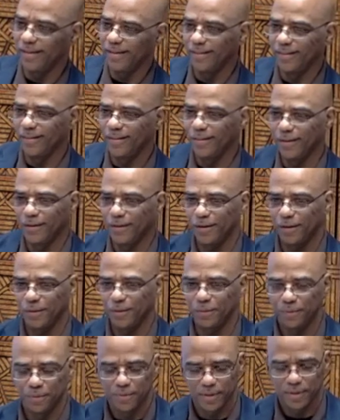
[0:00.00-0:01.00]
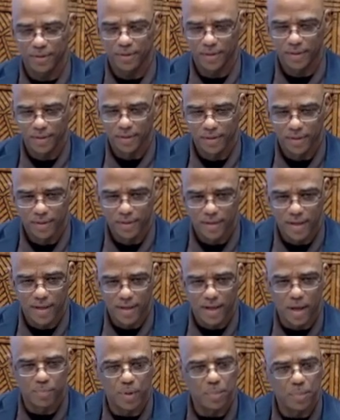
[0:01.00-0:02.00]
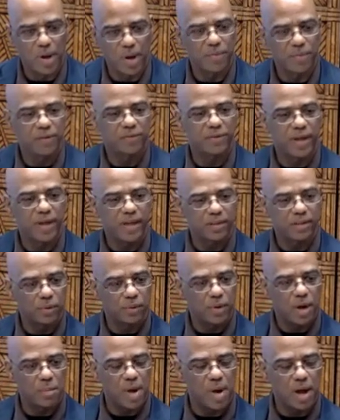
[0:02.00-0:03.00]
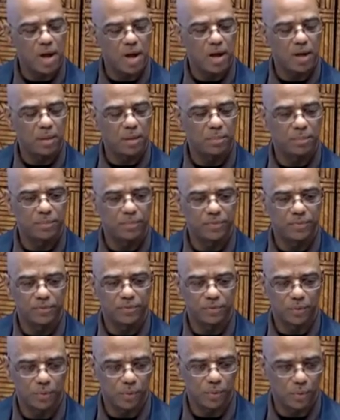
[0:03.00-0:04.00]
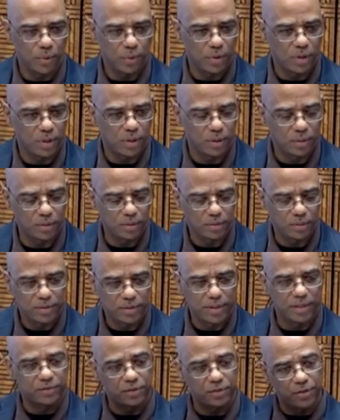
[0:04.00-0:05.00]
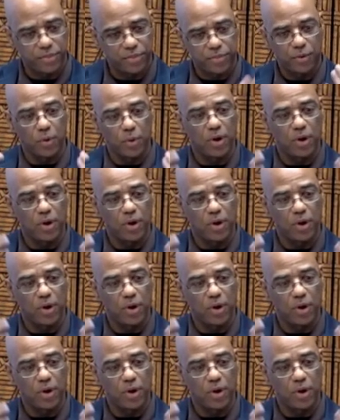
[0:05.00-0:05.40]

you know, Happy Mother's Day to our moms, or it's a thought